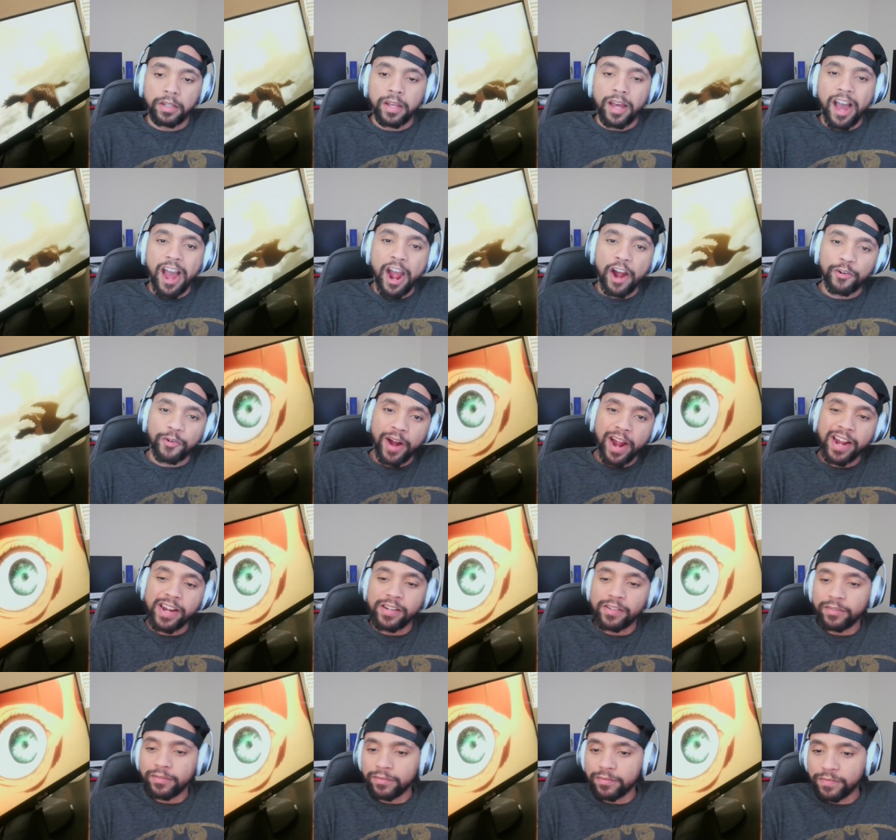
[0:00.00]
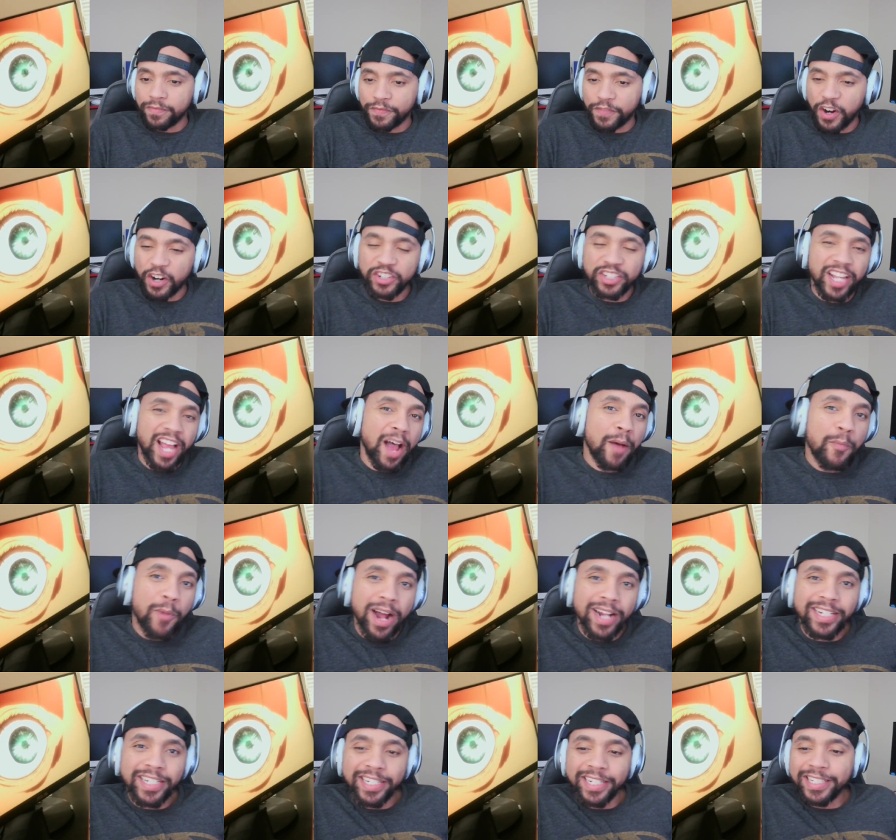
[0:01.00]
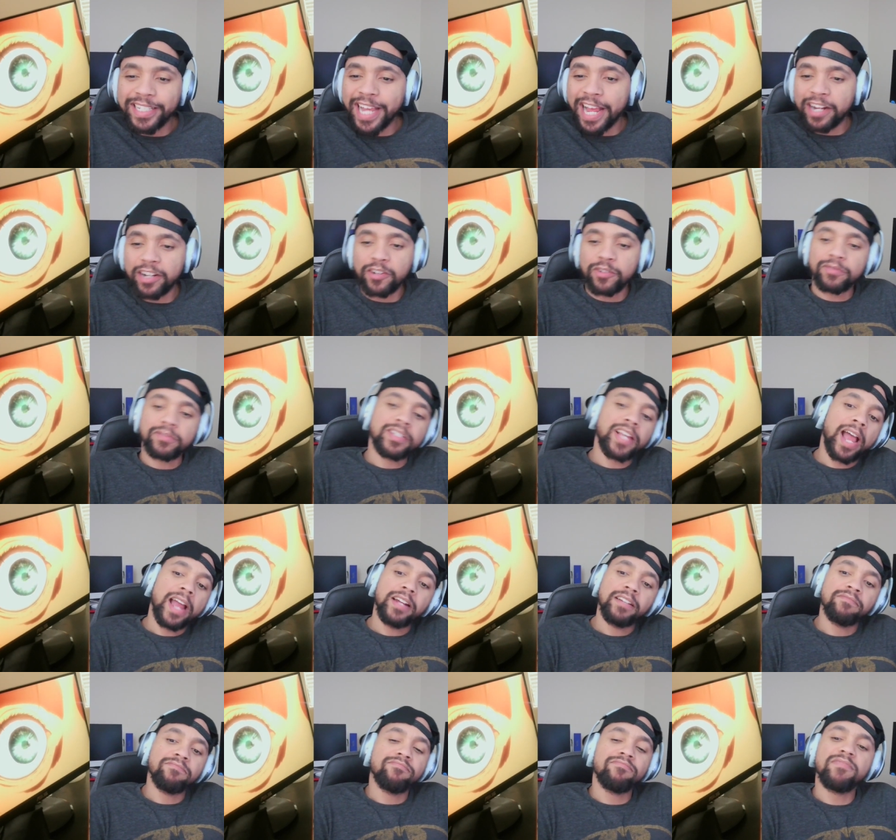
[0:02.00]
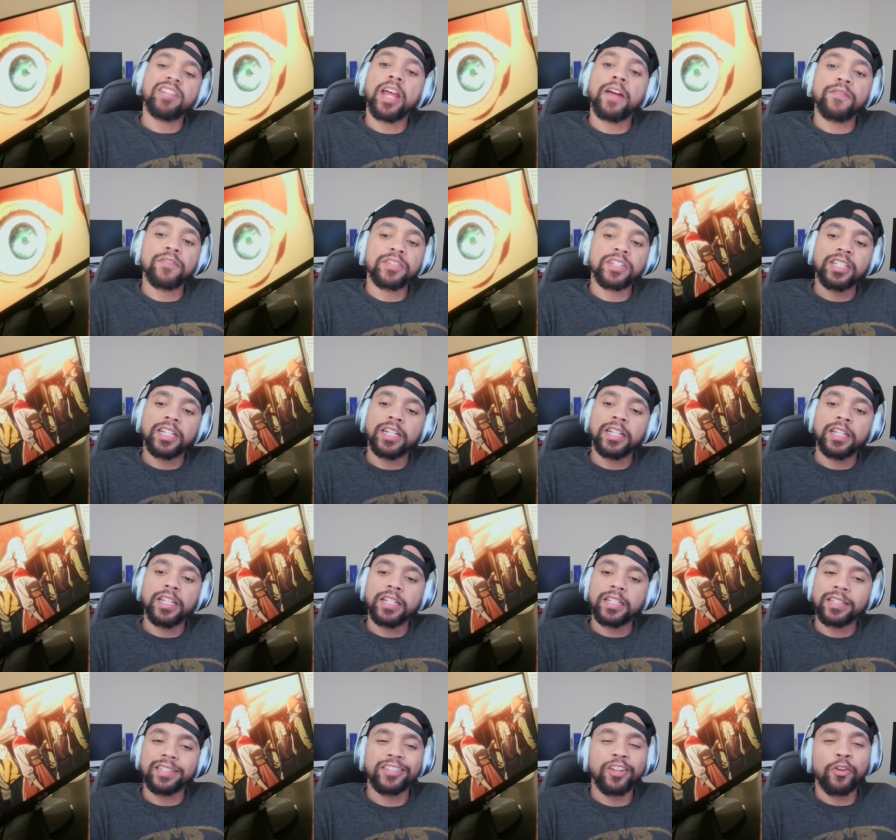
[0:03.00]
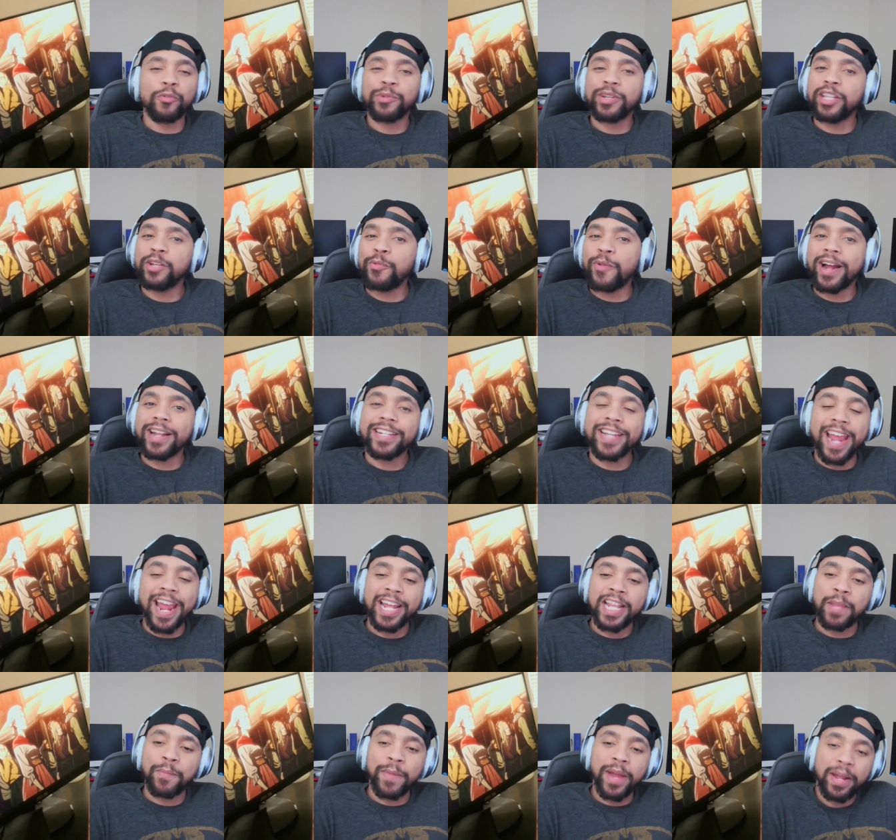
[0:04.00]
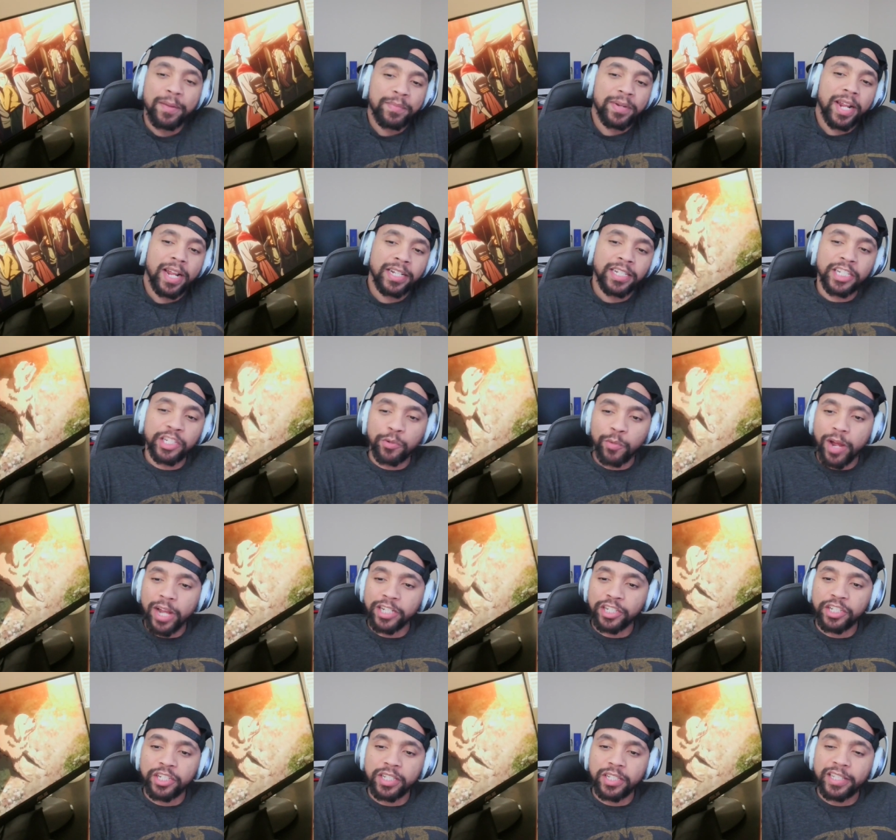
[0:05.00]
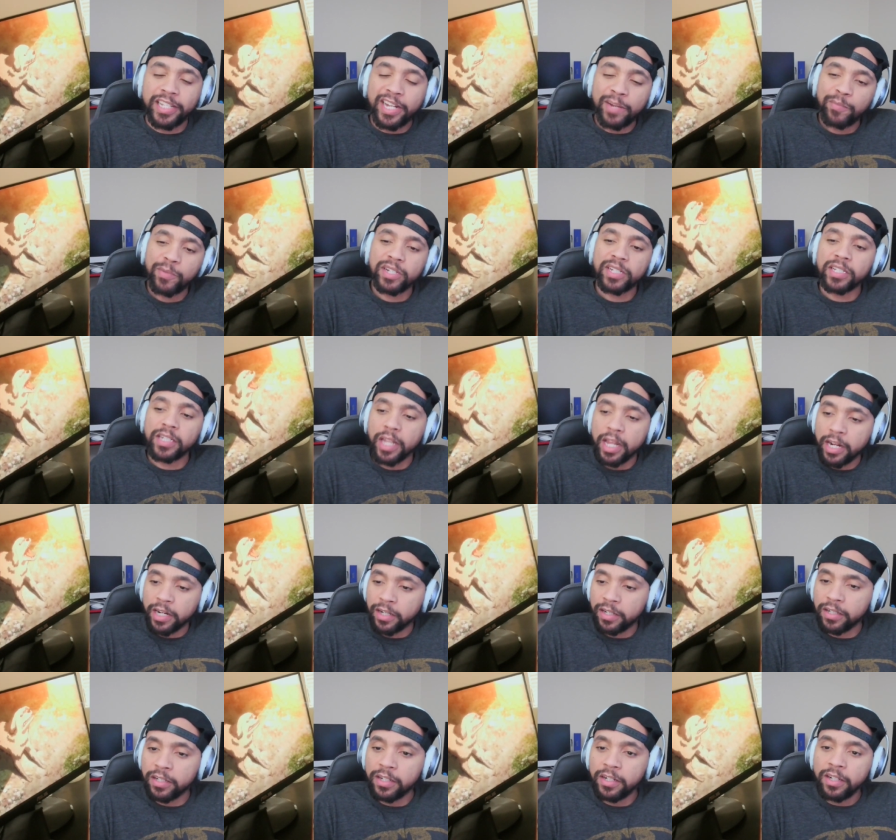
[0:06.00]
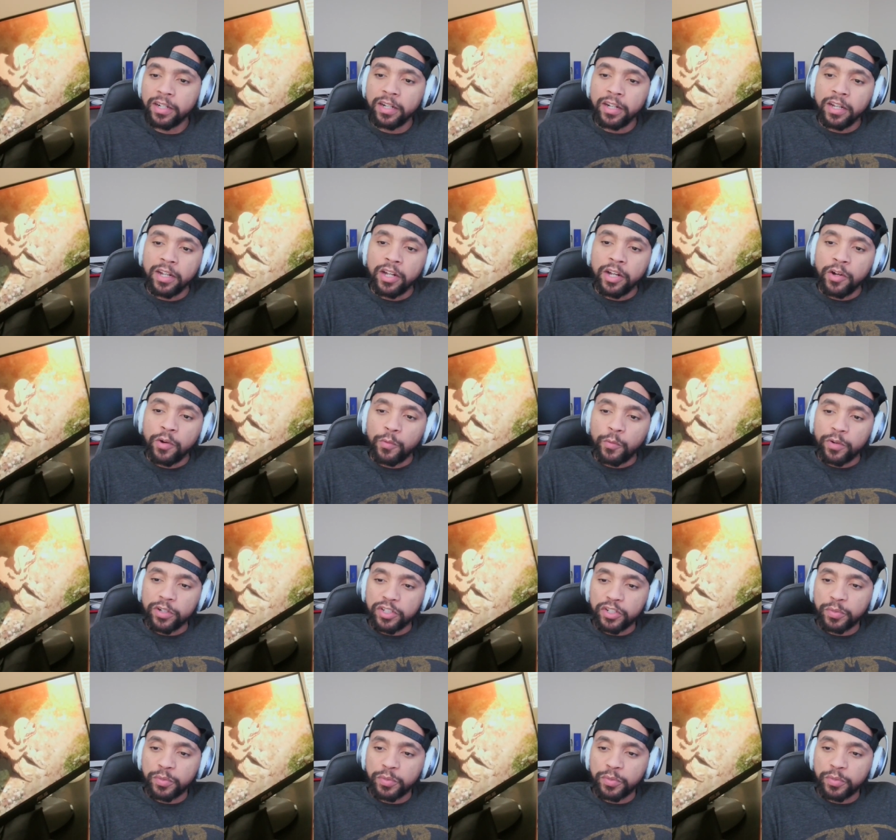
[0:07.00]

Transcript: All right. First time watching Attack on Titan. Never seen this. Don't really watch anime, but I just watched Demon Slayer, which is